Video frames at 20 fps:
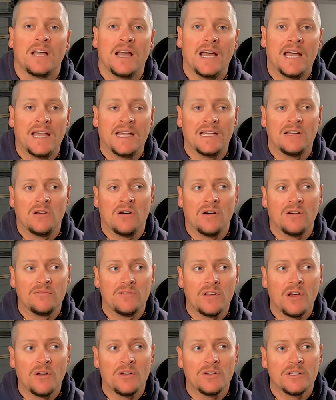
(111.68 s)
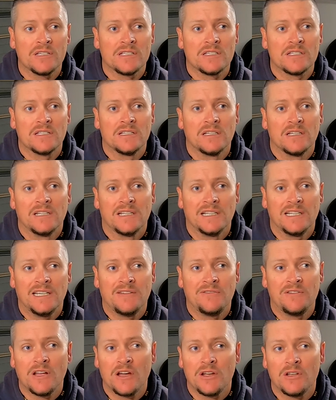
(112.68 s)
and I've noticed
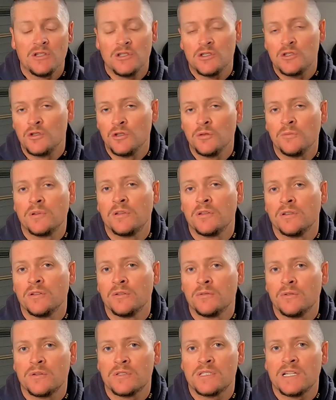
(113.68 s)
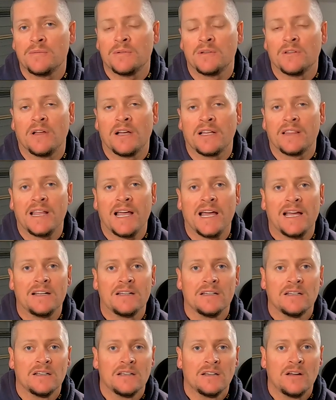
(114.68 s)
if you don't use super glue or something like
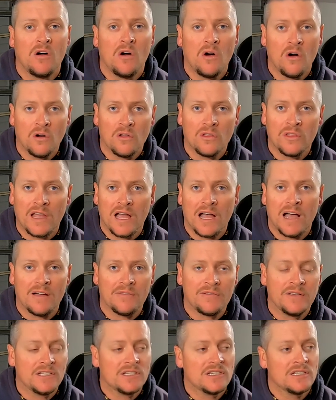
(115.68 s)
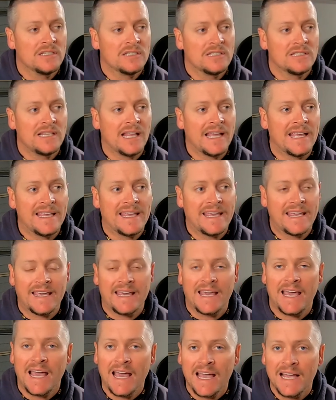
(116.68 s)
that on the half hitches, they
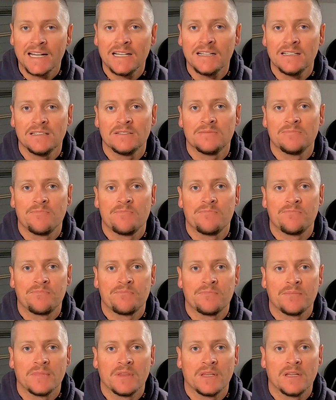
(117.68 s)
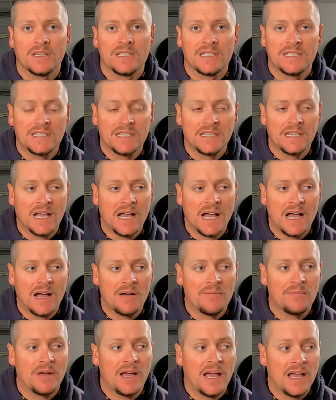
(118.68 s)
can
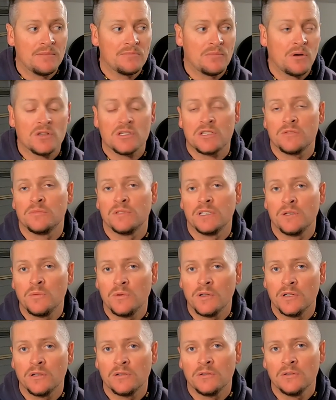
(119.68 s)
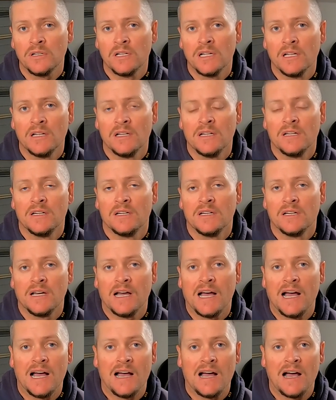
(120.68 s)
and possibly will
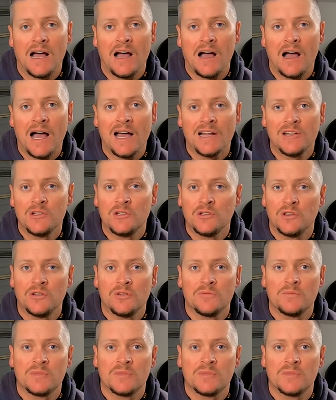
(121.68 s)
undo